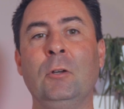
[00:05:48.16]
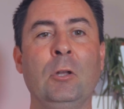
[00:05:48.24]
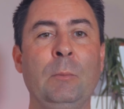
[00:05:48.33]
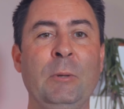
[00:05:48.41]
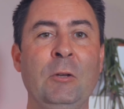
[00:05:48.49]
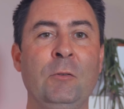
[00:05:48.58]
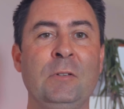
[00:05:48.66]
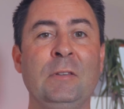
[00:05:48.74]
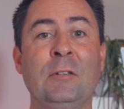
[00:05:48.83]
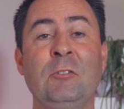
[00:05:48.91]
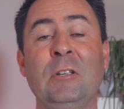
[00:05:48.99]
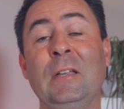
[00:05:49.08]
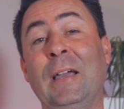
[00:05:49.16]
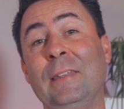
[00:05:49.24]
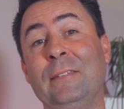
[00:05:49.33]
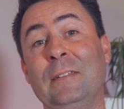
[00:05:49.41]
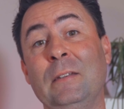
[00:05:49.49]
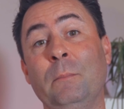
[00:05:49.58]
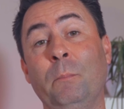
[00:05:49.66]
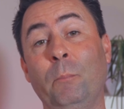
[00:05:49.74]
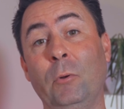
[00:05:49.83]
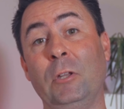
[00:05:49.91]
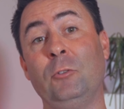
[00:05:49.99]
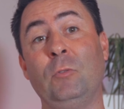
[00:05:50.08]
going to be using the Shinkansen
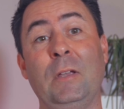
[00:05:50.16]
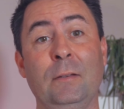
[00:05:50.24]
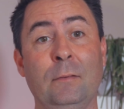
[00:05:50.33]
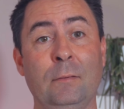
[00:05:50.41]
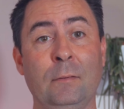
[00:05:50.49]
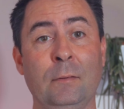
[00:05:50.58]
bullet trains.